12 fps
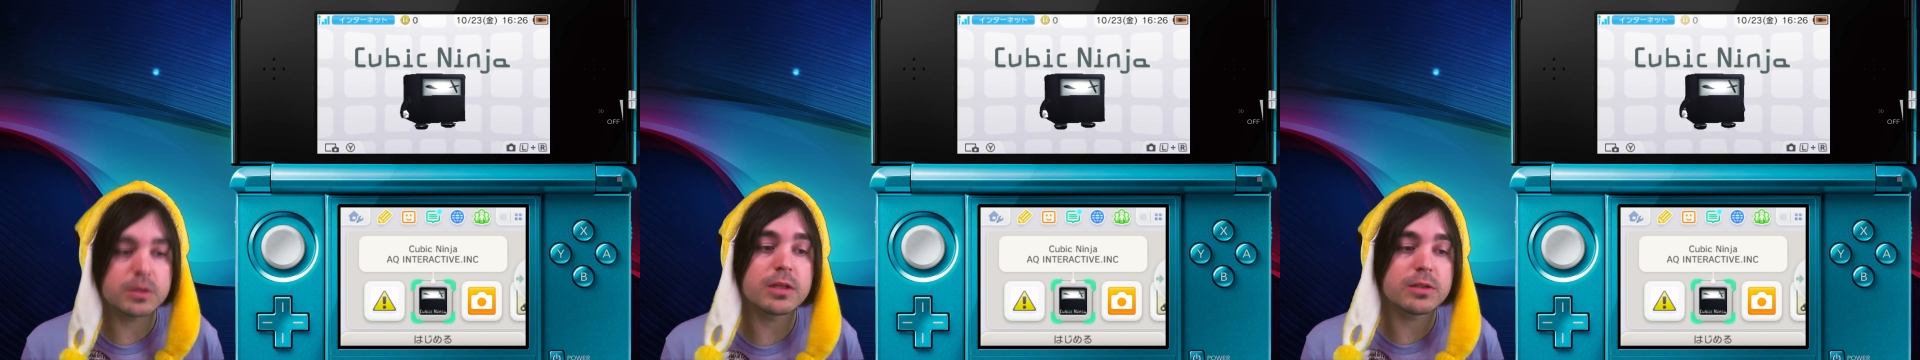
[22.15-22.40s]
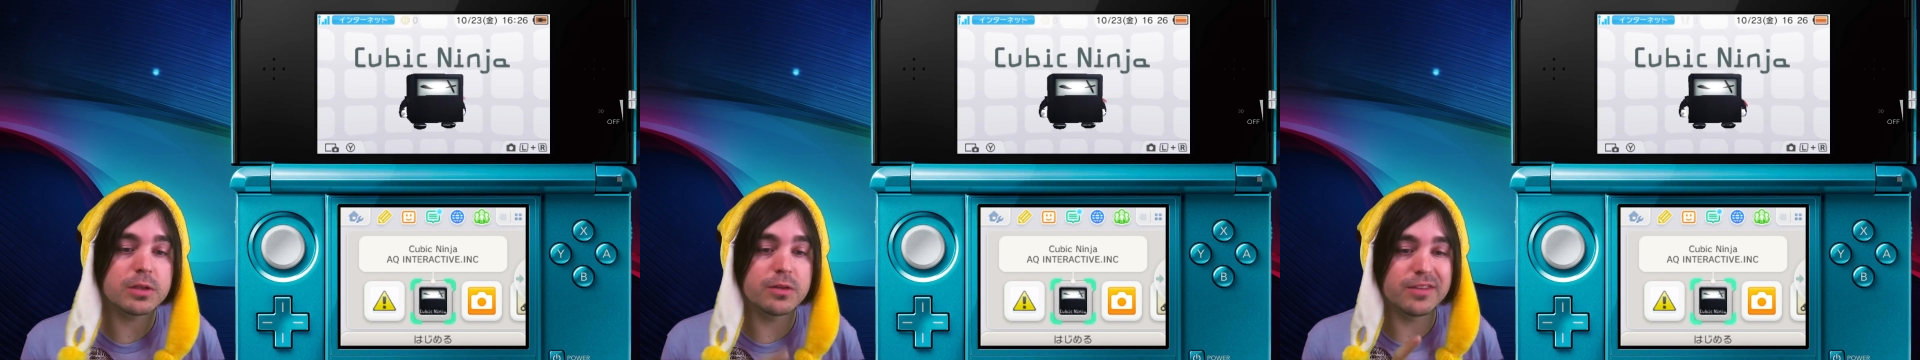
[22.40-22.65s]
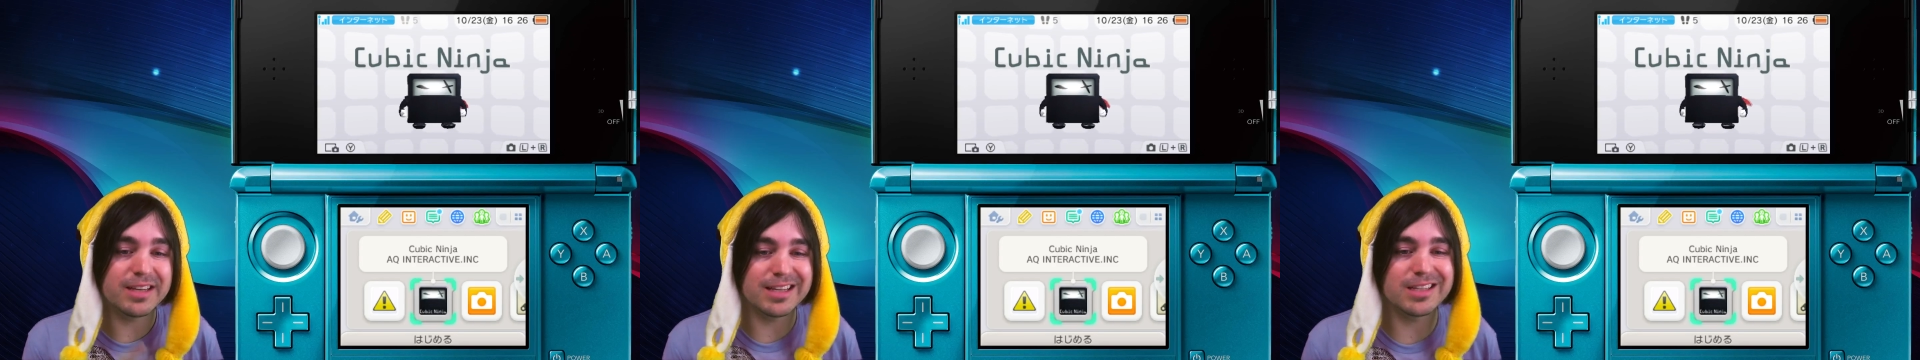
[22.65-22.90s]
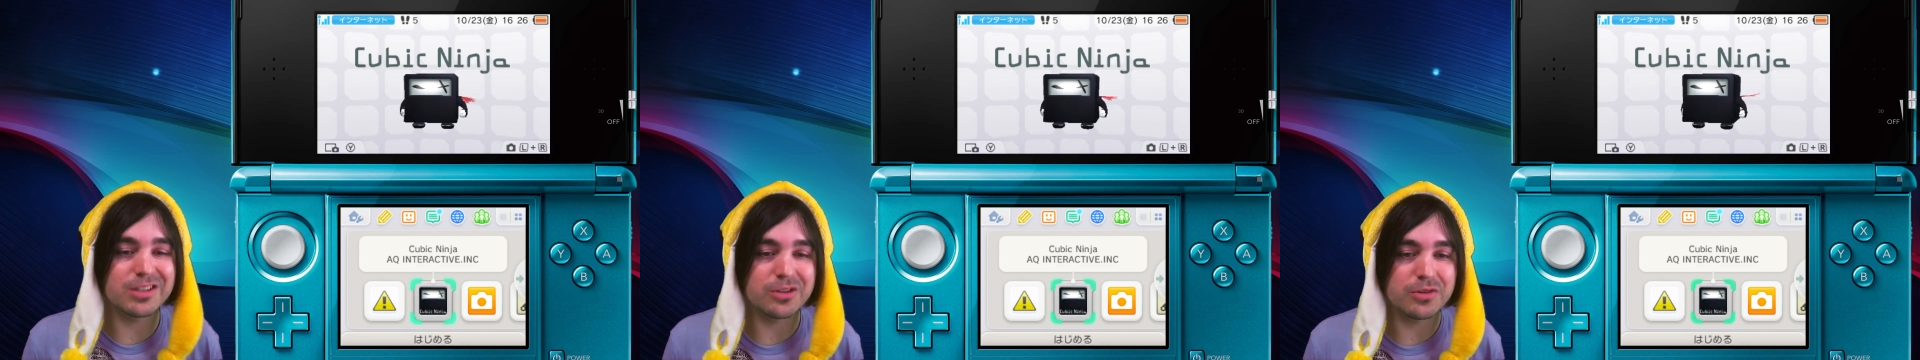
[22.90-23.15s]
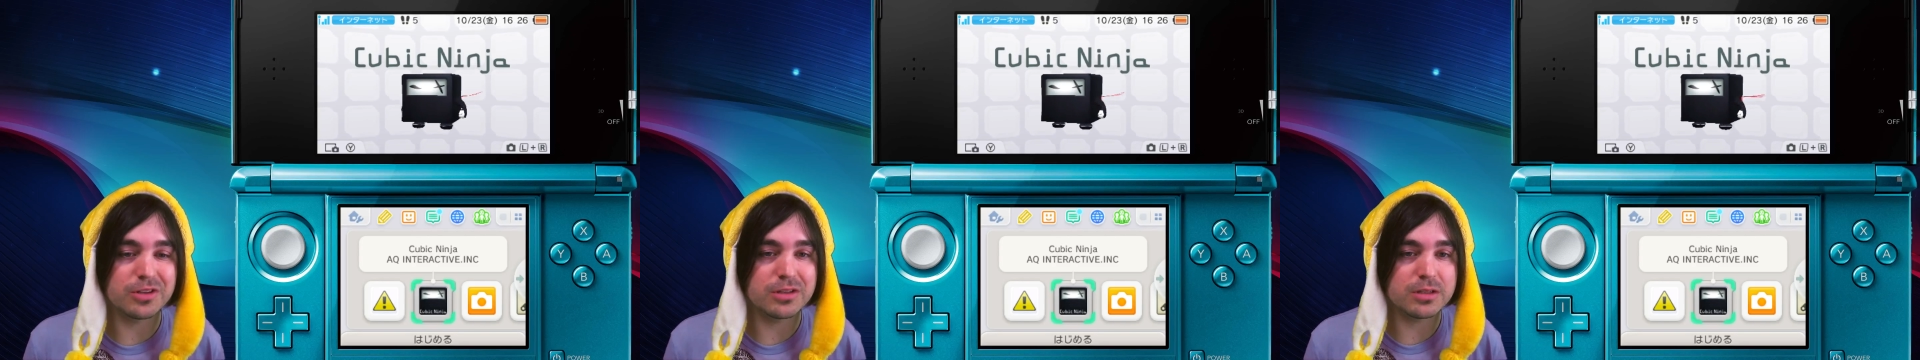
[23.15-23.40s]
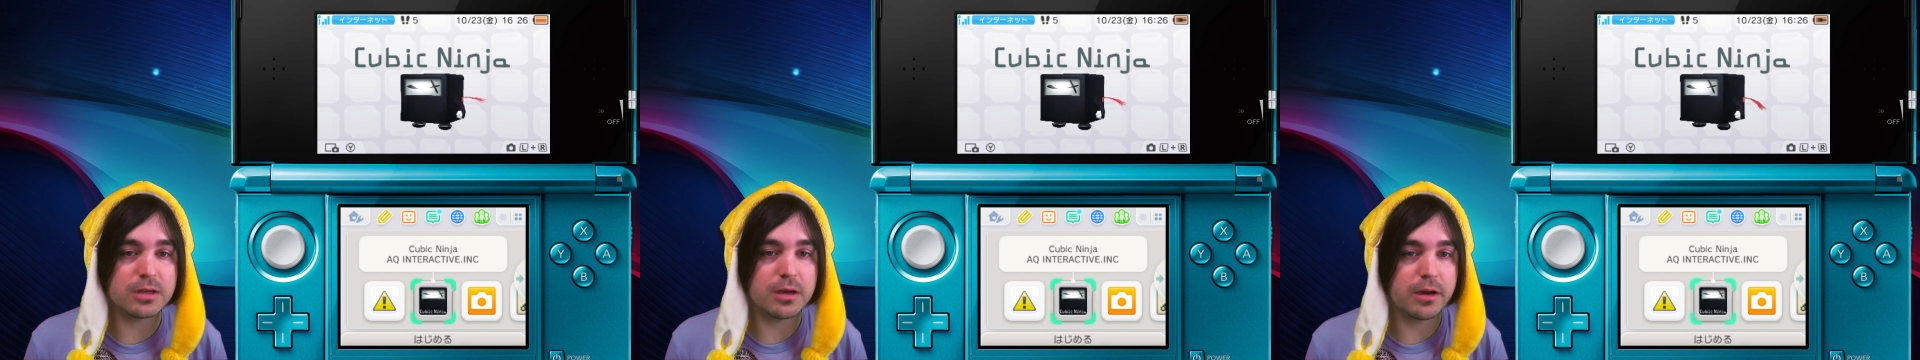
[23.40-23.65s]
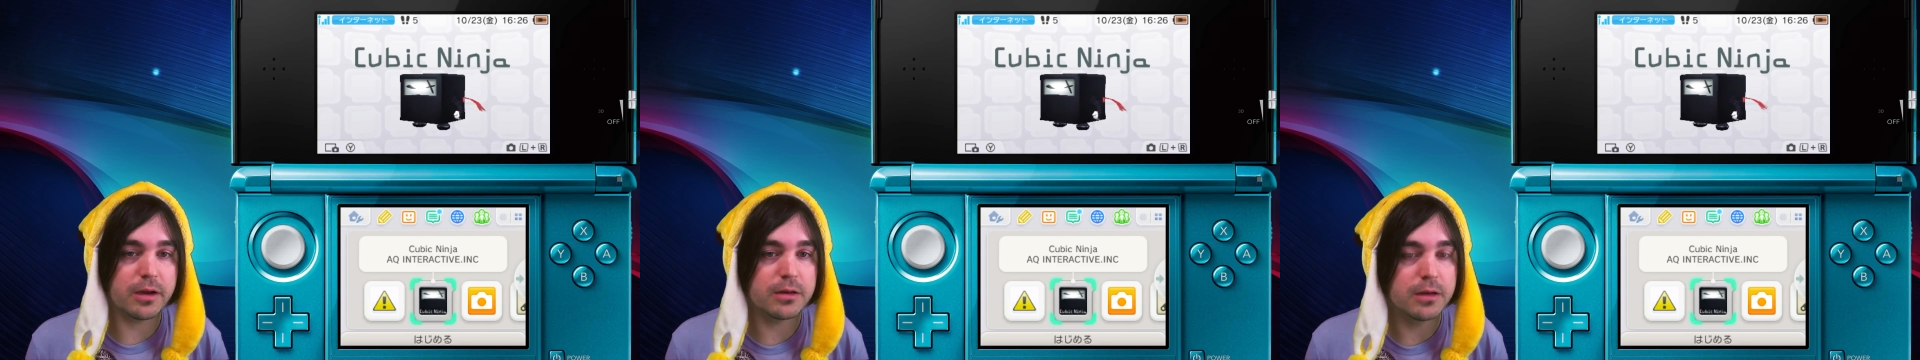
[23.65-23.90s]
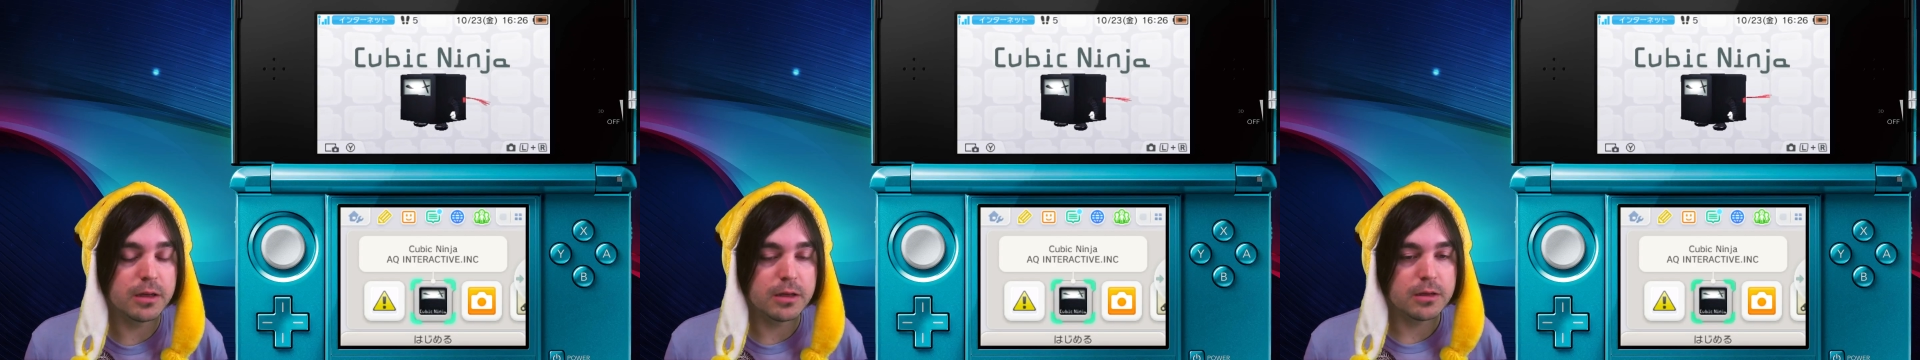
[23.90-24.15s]
that's even easier than this guide.
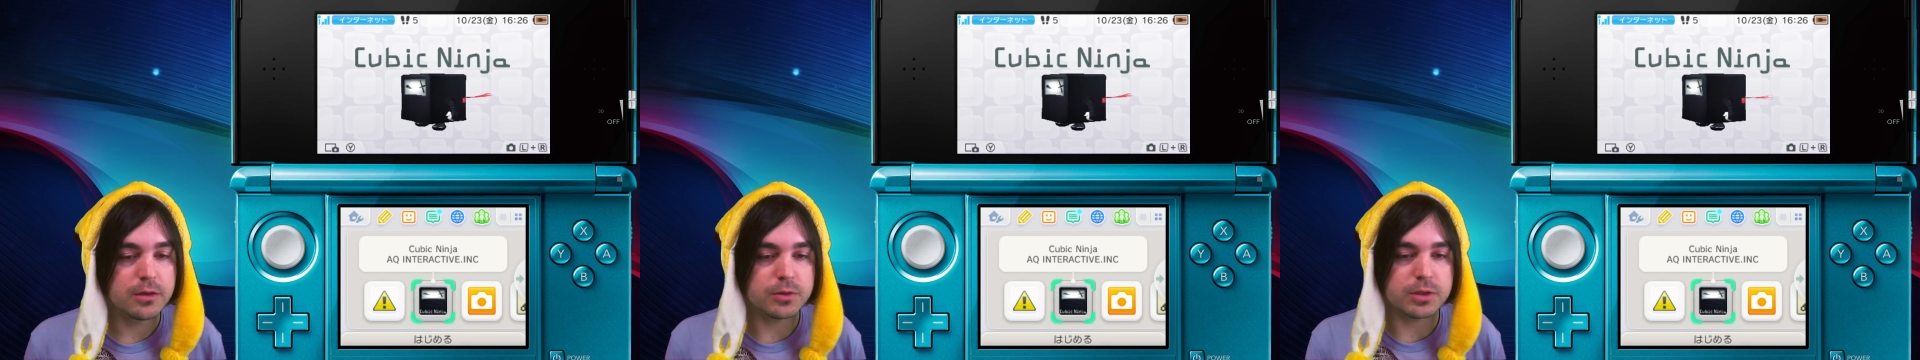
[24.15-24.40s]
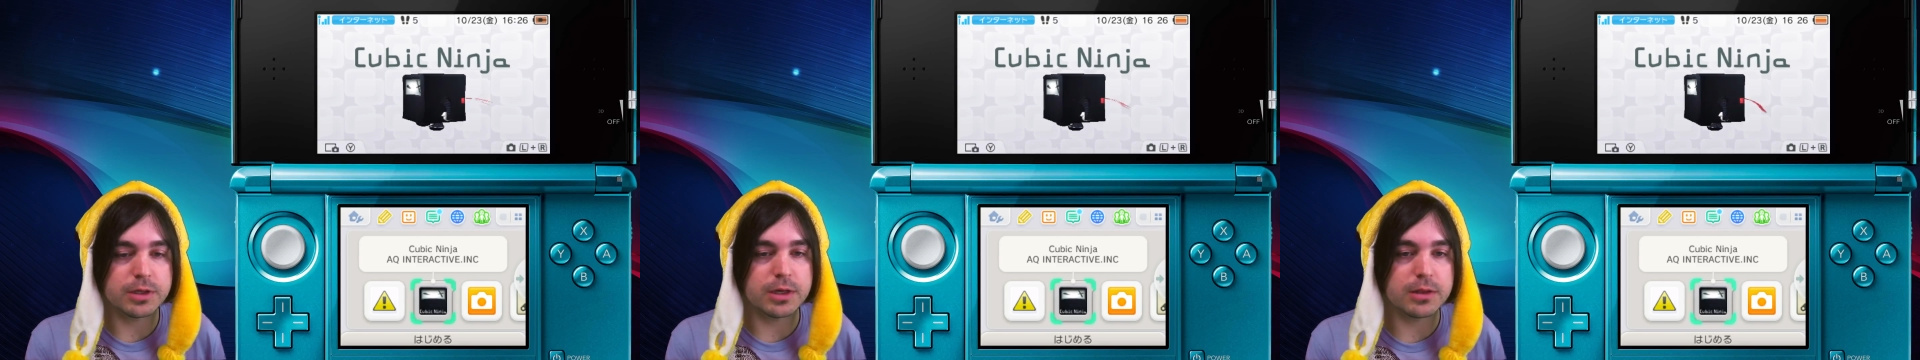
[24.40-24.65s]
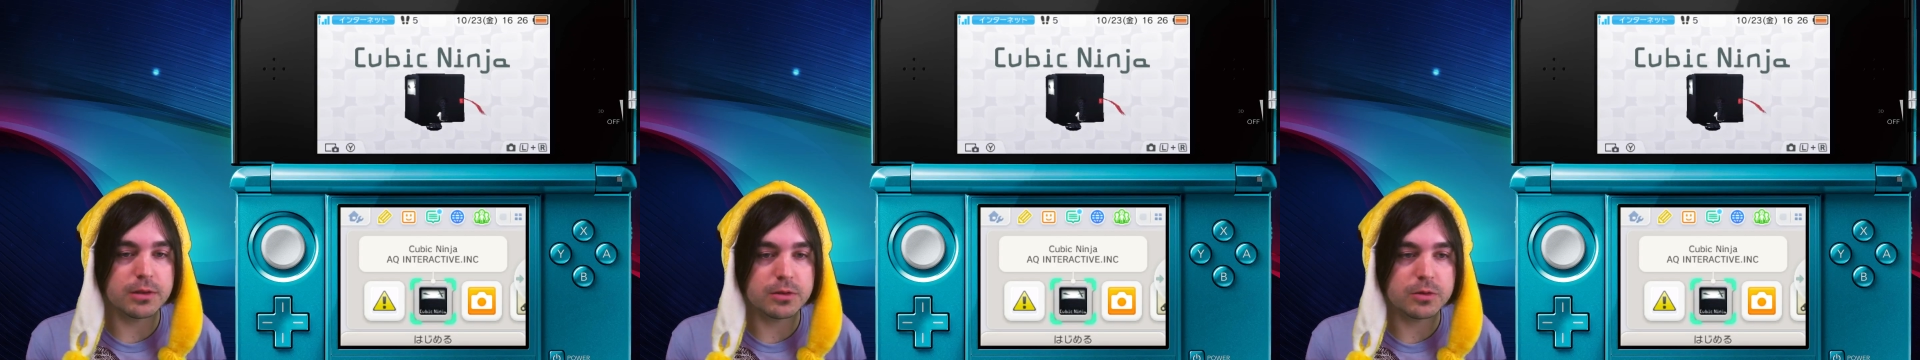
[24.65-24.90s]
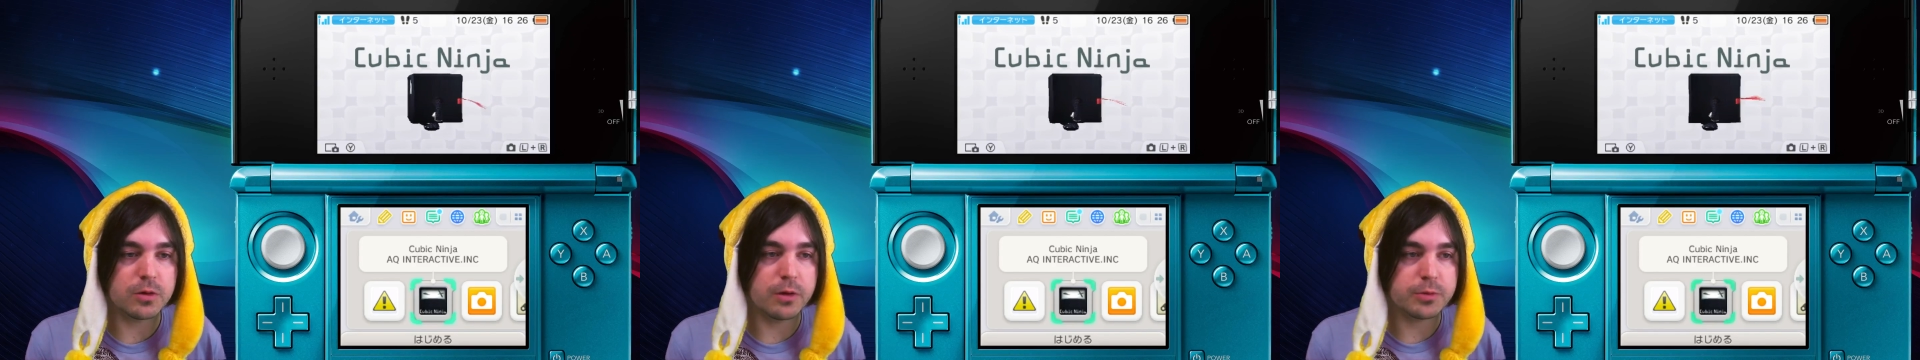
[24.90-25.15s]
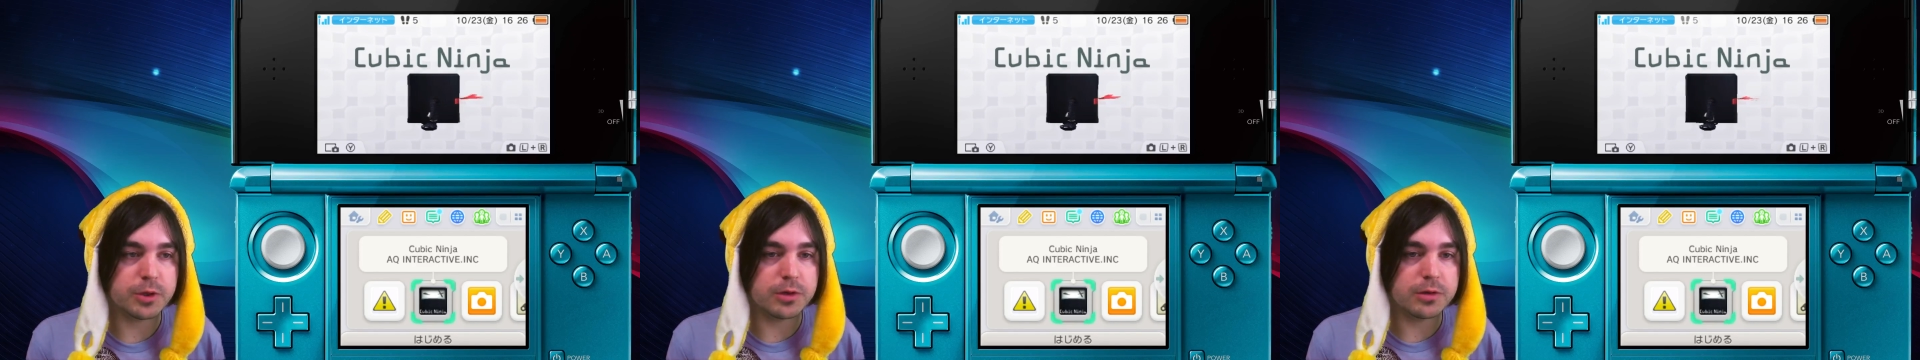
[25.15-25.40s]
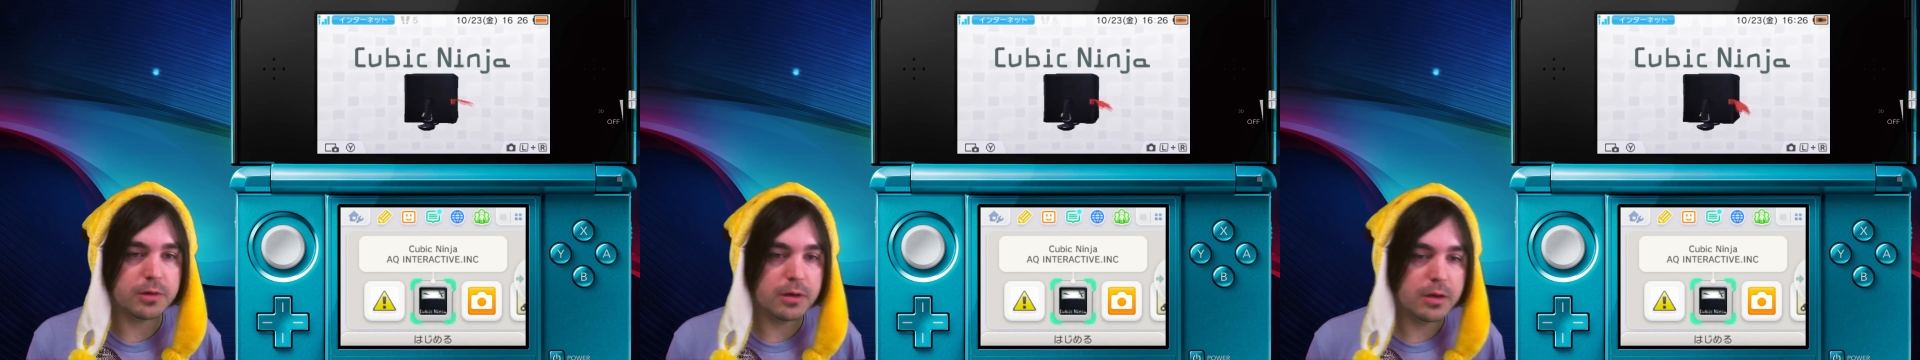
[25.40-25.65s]
There's a link in the description